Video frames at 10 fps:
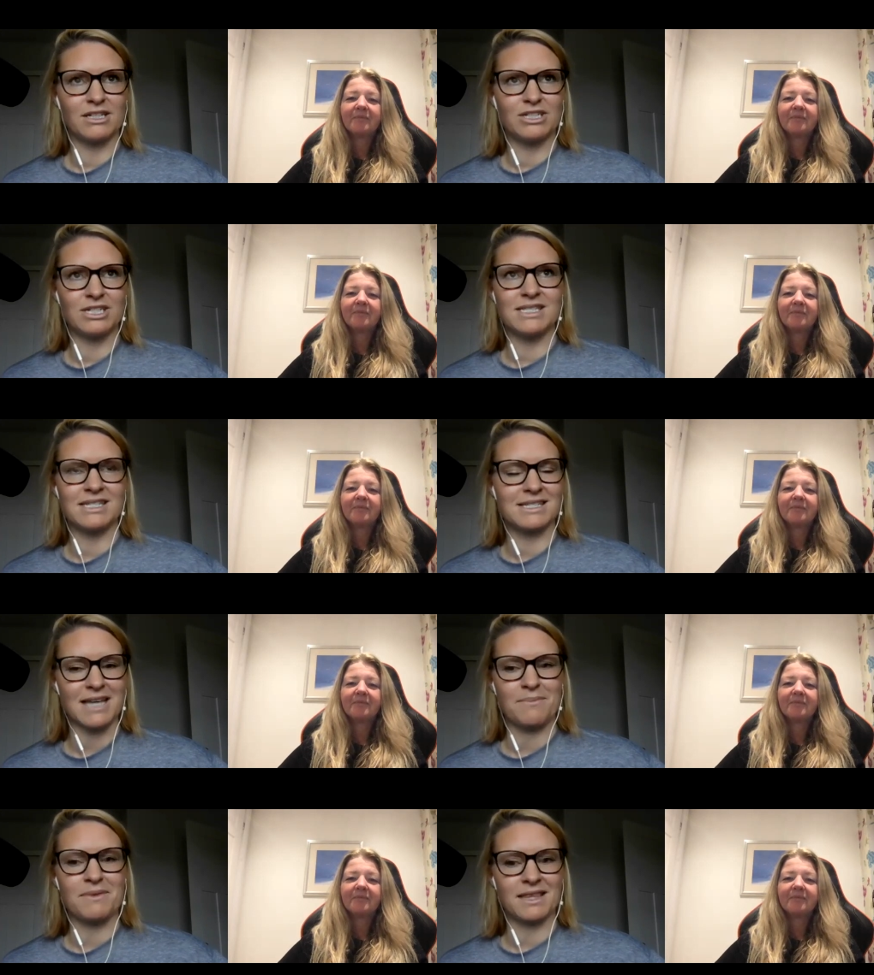Speaker 1: just the
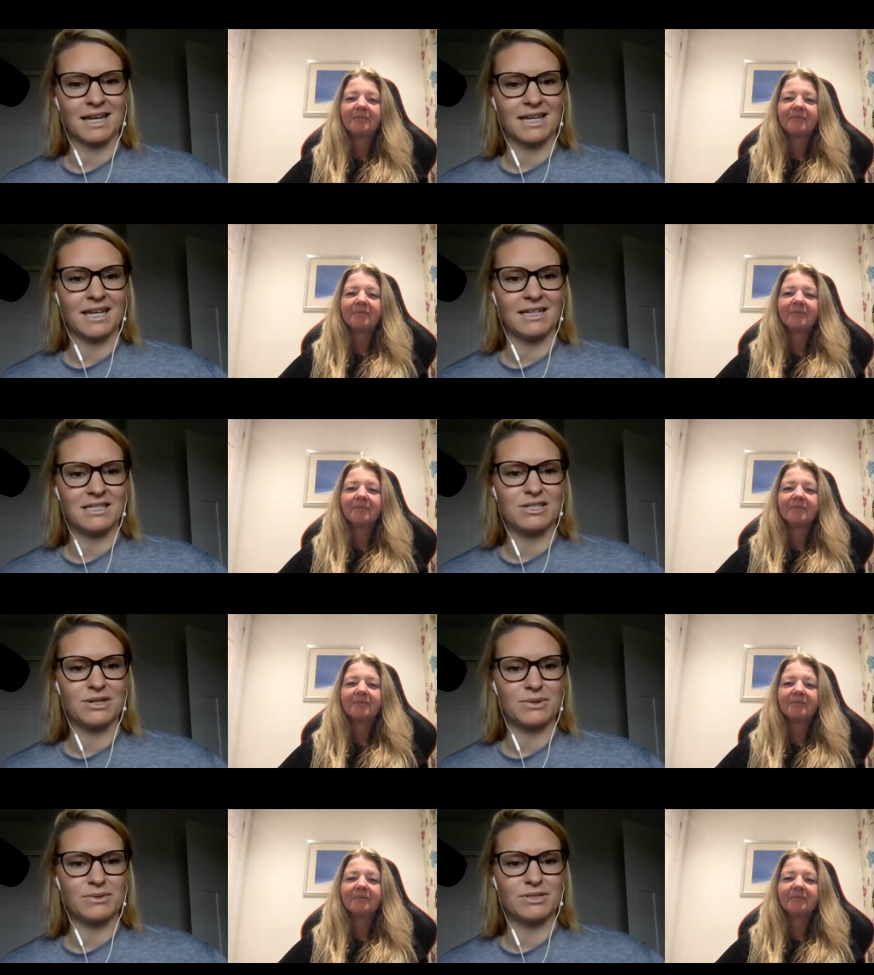step that they need
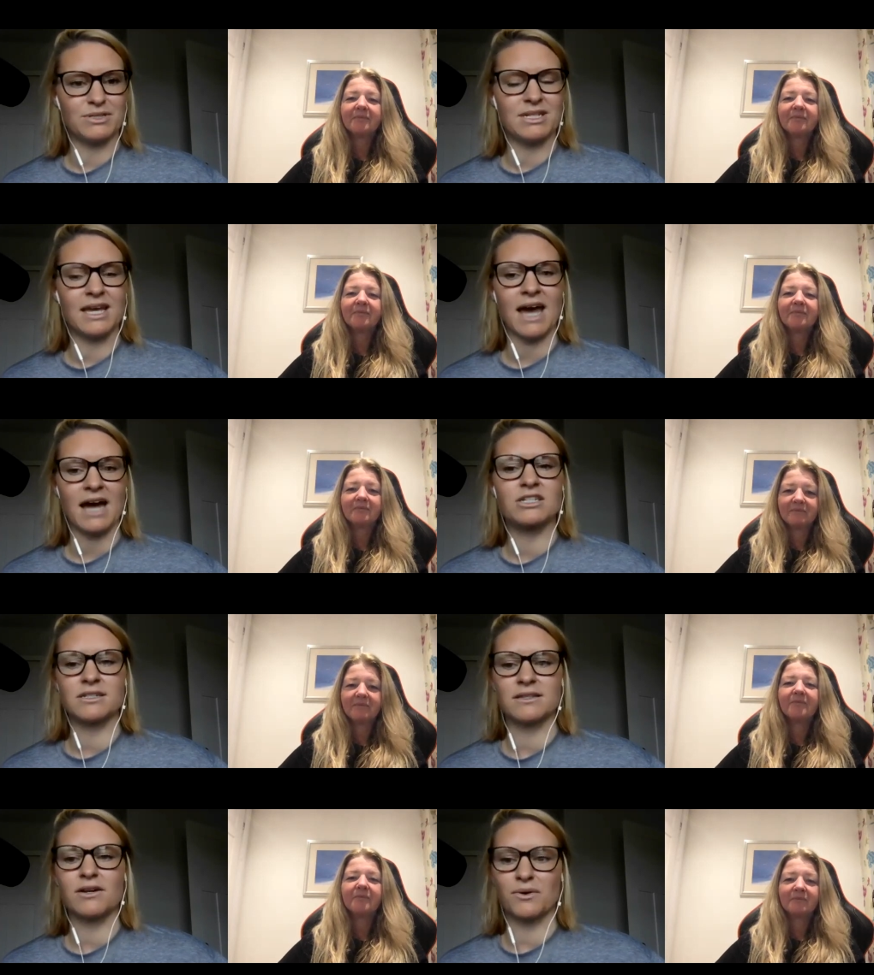to to take
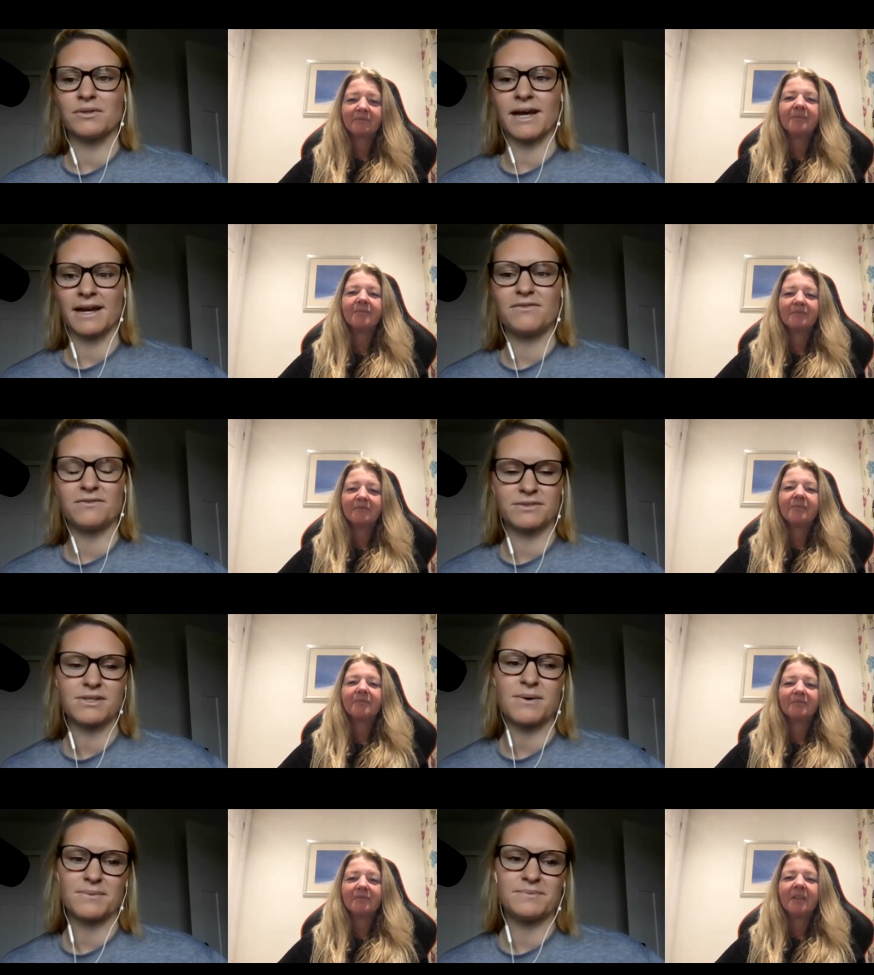action in their own life.
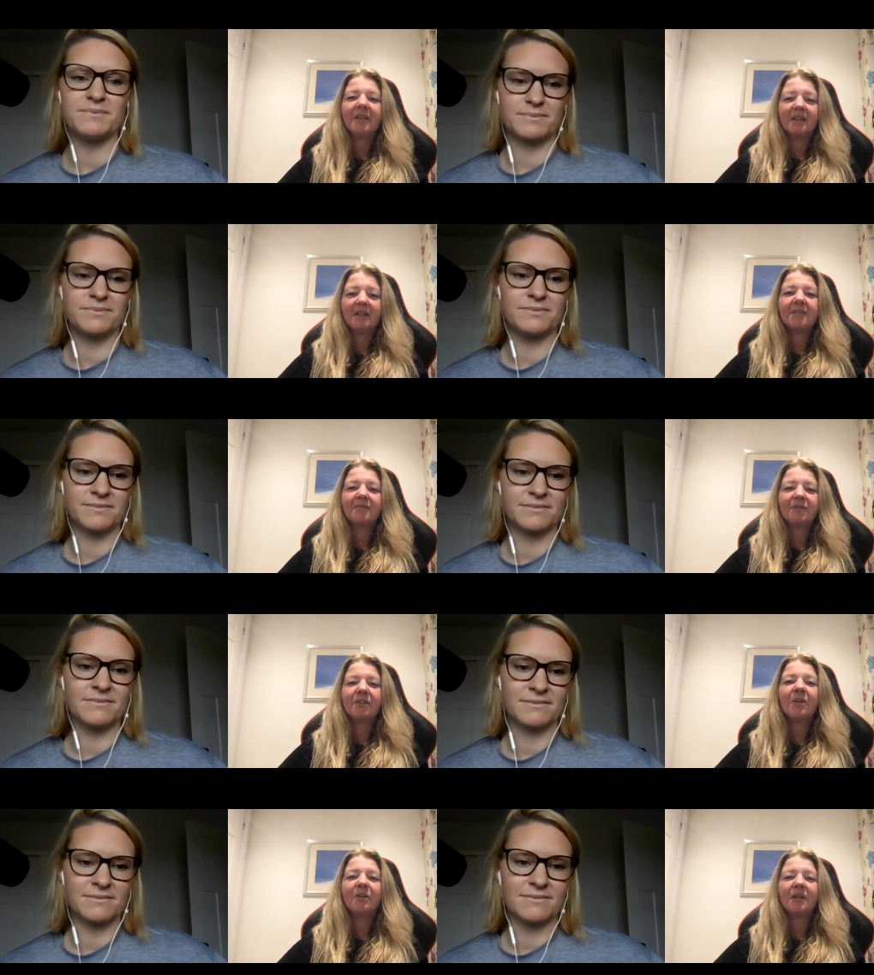So
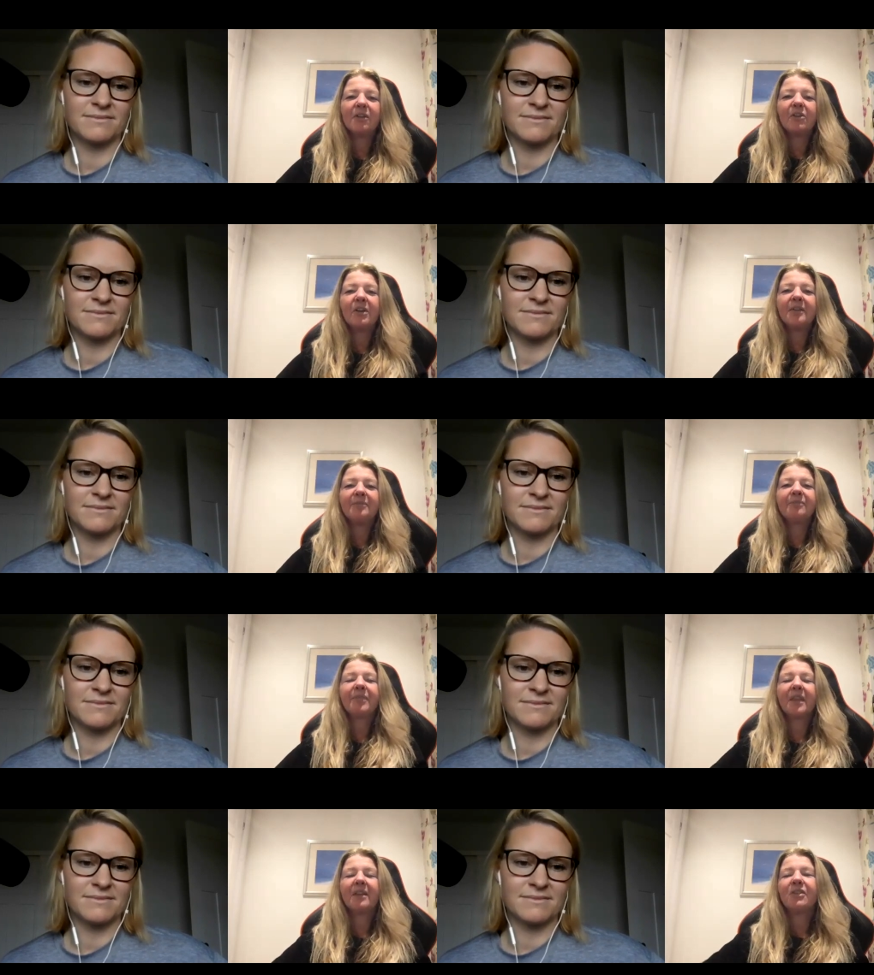
Speaker 2: totally agree.
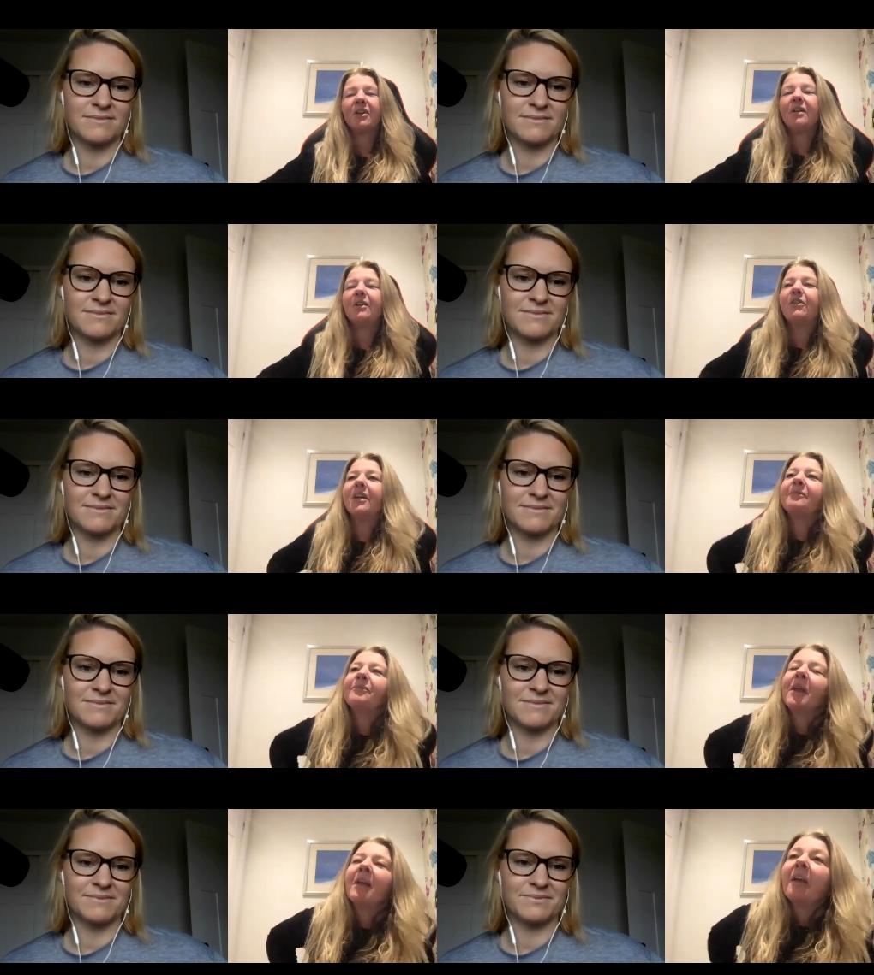Totally agree.
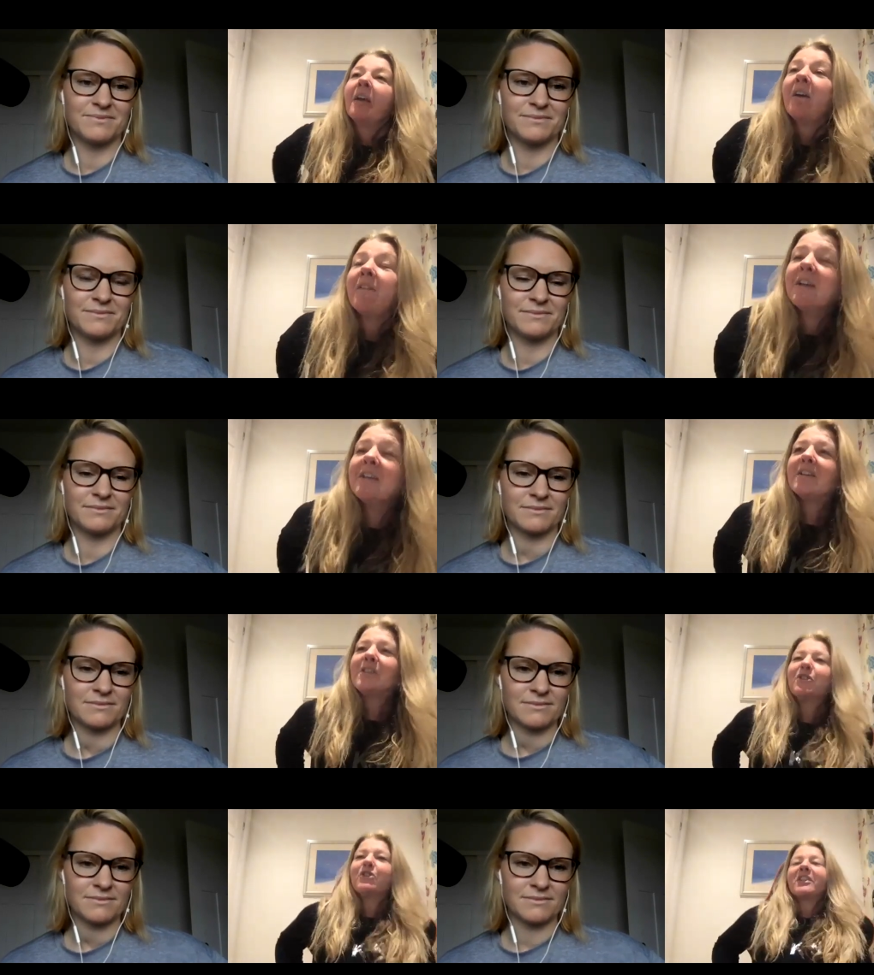Oh, that that's
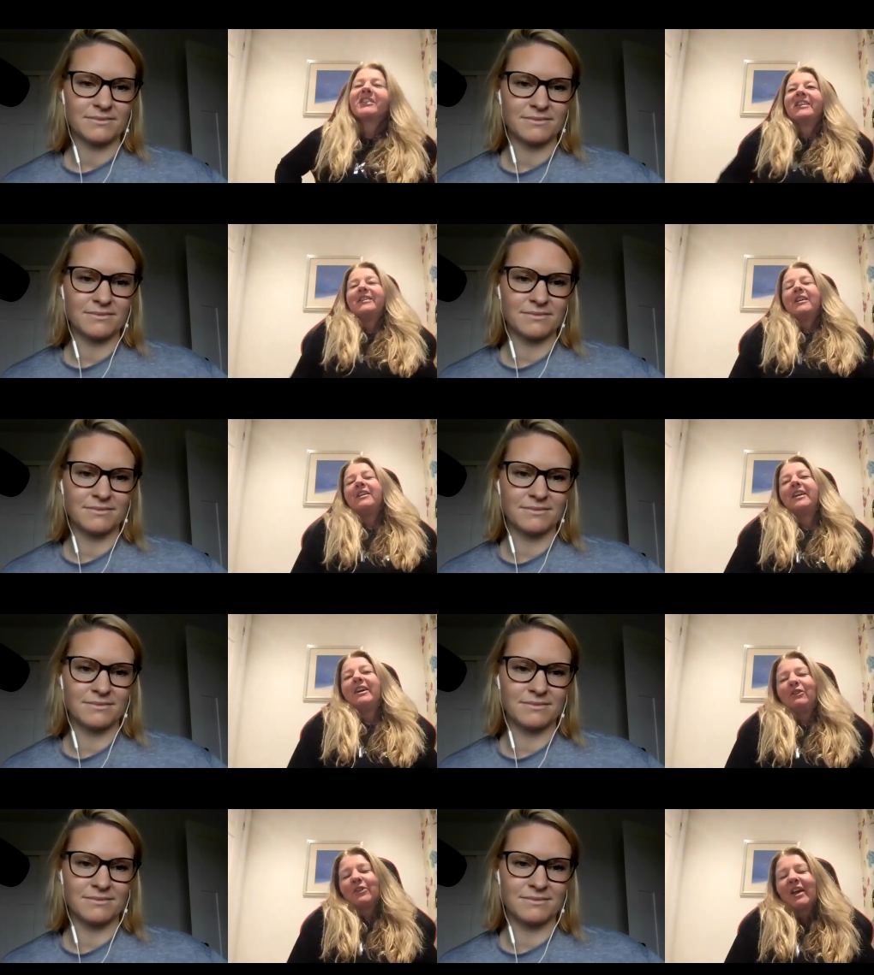interesting. I'll uh,
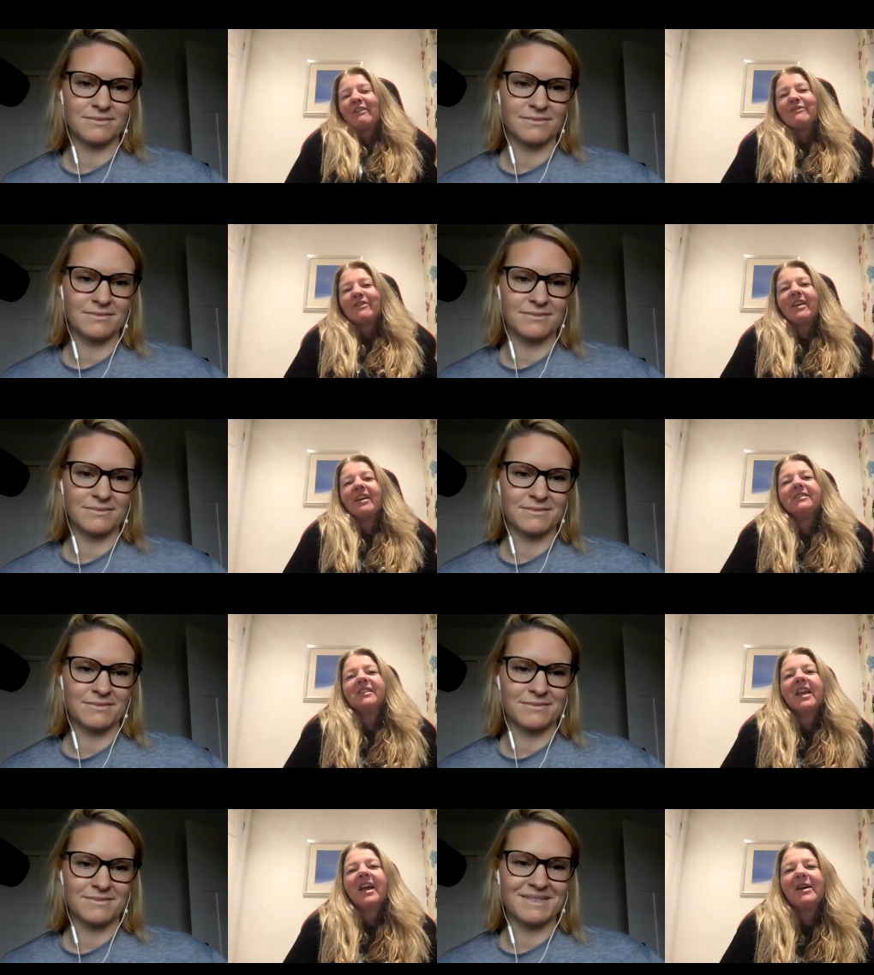I'll look out for that.
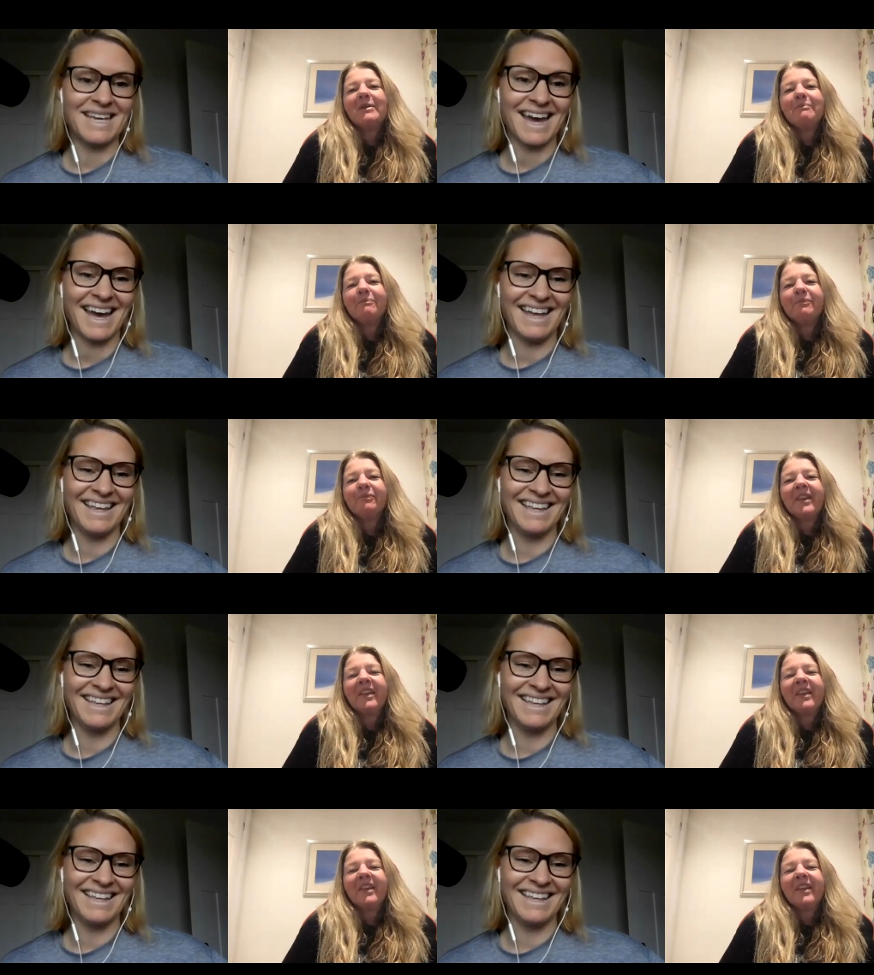Um, yeah.